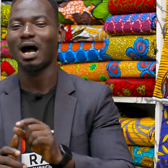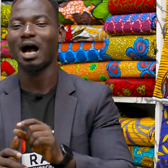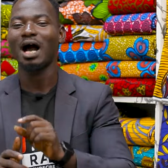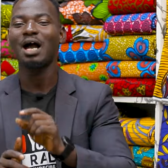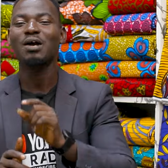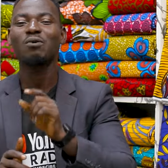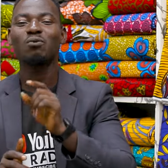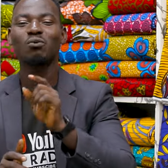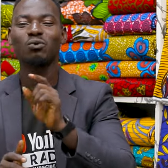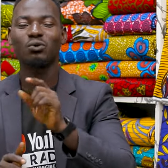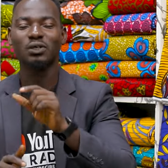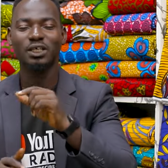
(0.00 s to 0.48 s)
I
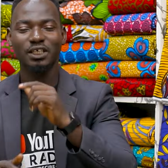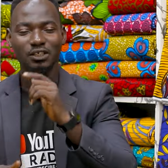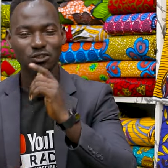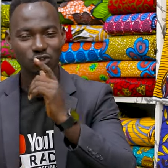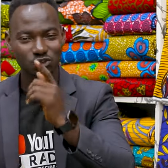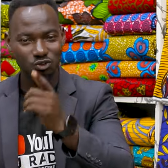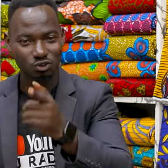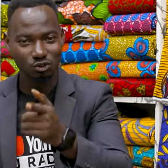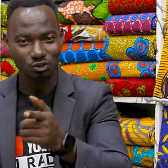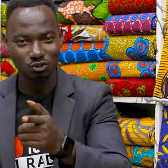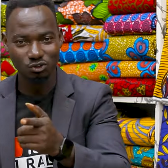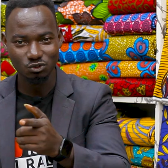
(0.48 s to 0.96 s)
will
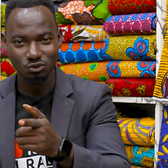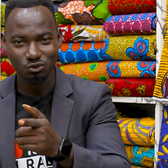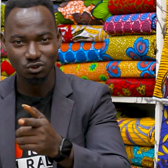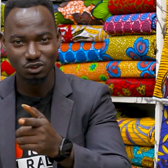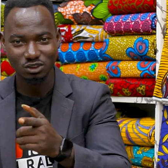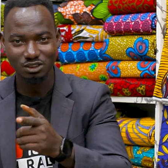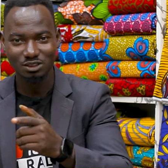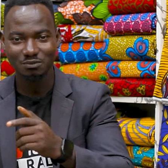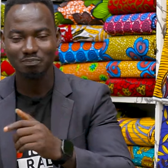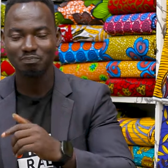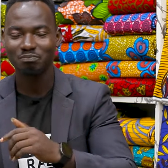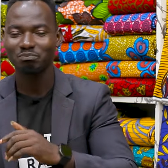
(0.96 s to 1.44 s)

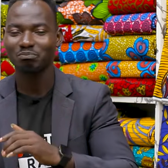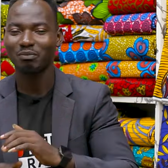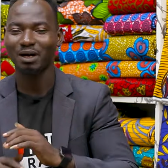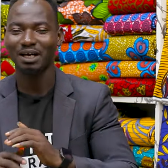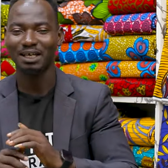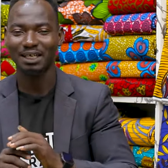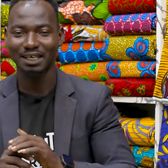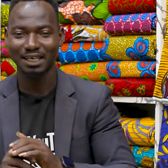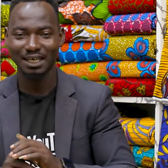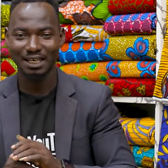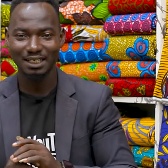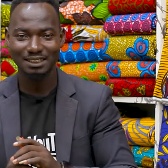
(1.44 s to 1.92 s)
introduce
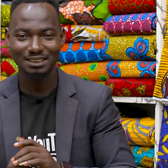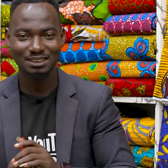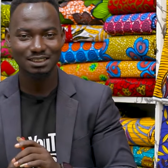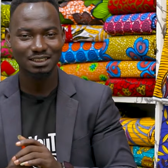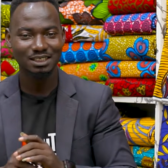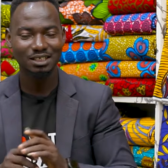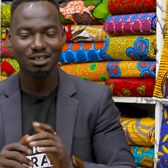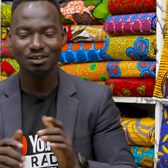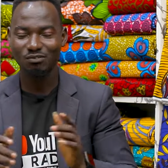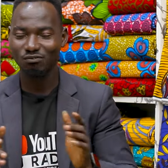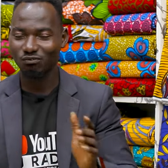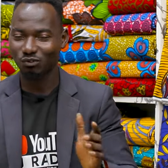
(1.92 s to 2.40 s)
my guest
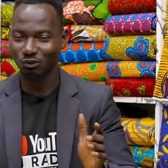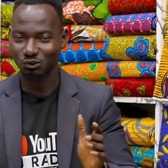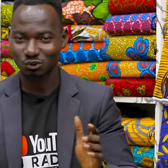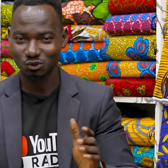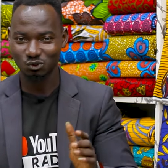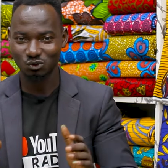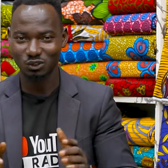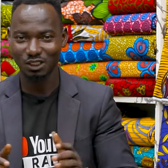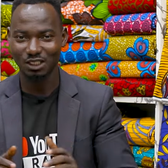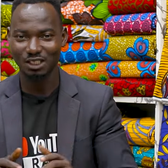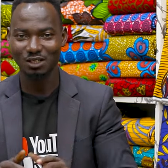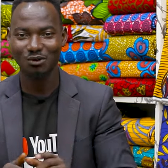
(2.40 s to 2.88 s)
for
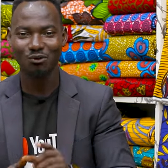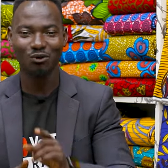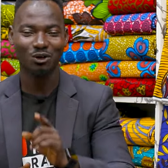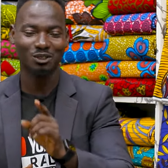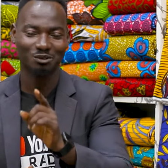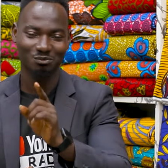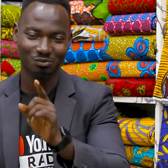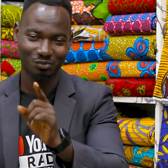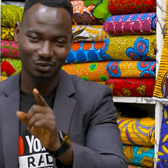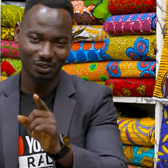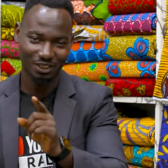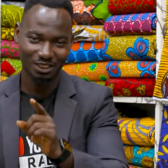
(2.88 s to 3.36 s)
today
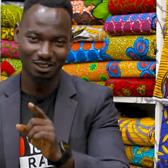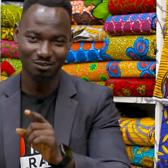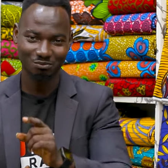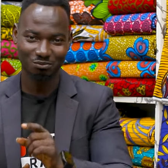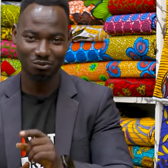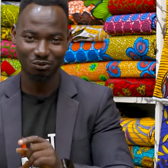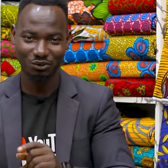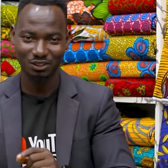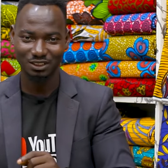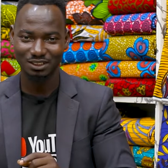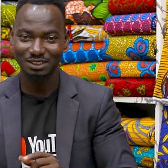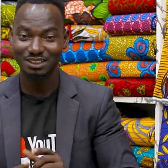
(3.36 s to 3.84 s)
on Breaking
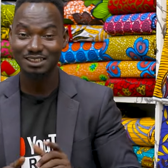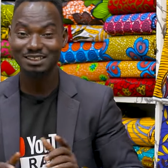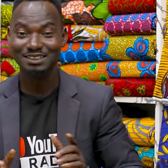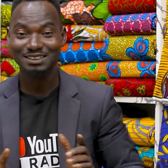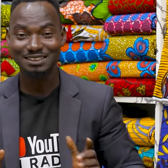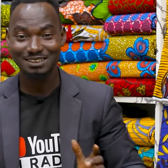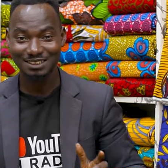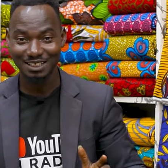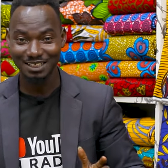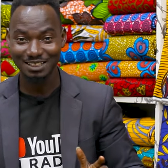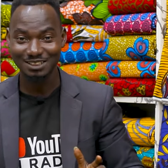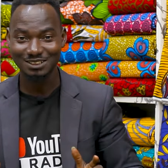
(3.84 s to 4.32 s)
Point.
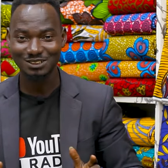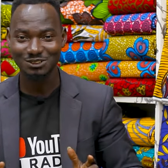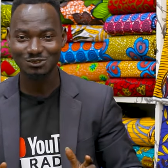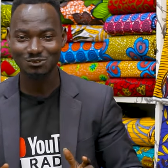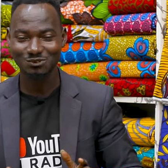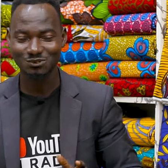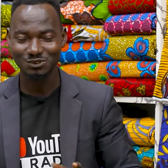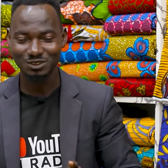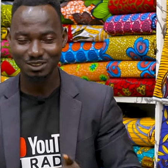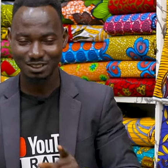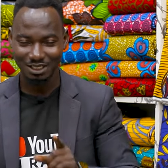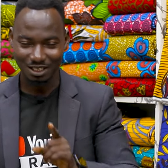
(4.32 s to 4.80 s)
Stay
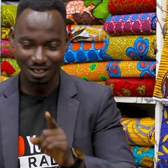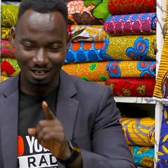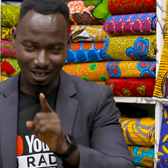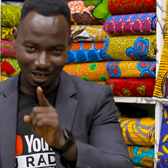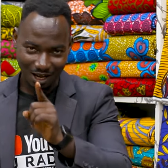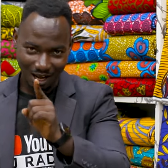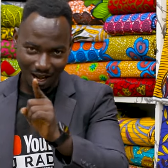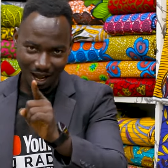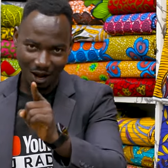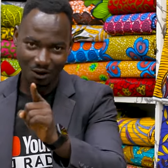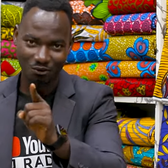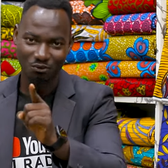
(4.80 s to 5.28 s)
tuned.
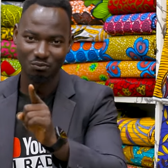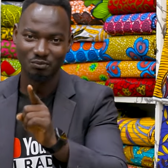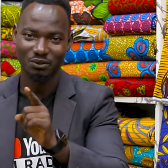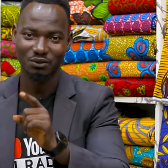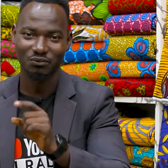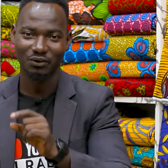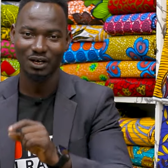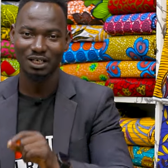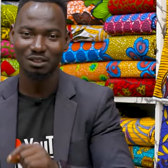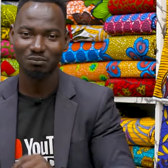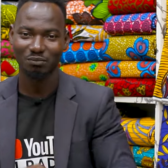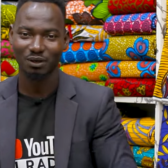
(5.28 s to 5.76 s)
I will be
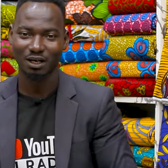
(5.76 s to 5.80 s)
right